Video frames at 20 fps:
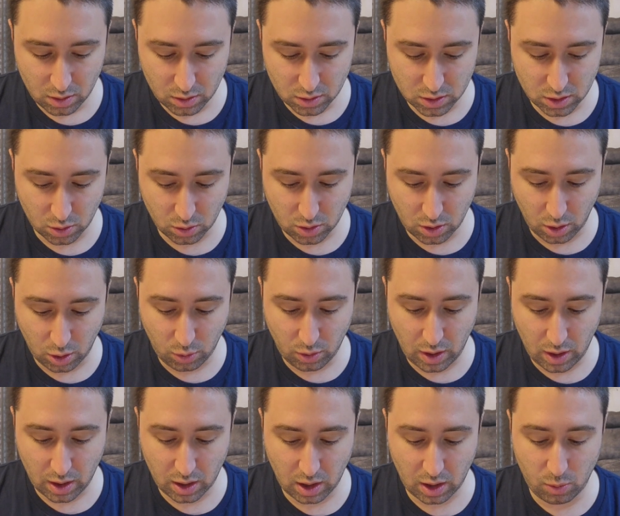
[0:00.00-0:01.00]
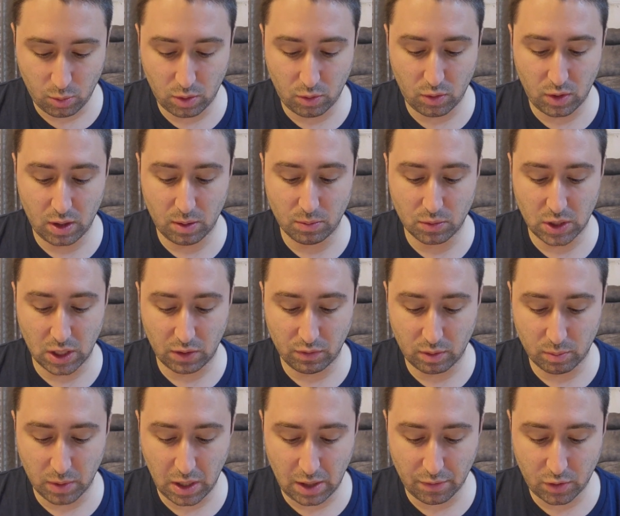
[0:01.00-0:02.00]
So Korei, he would read himself. He
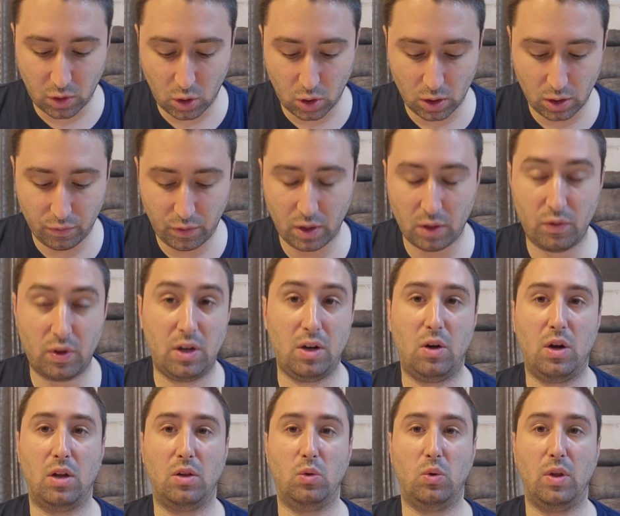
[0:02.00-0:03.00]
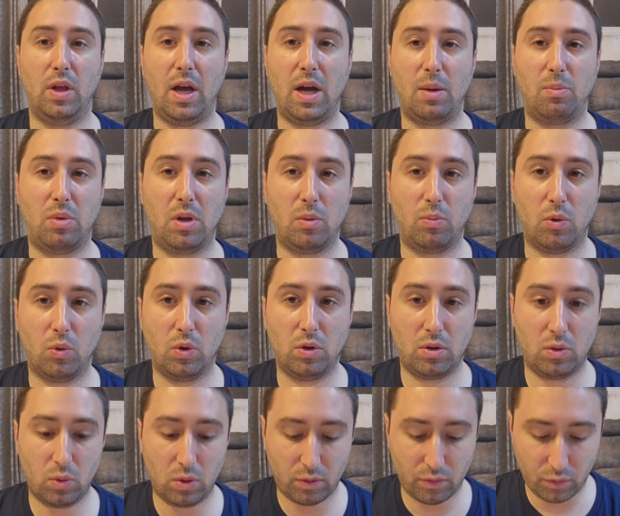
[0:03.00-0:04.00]
didn't know how to do that. People would
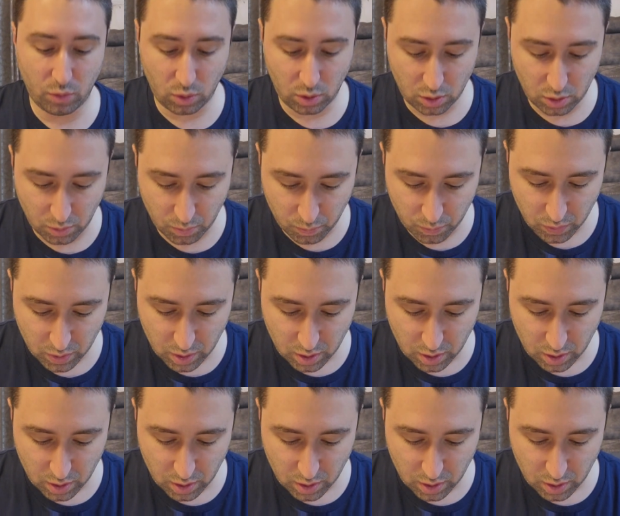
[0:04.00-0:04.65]
do it for him.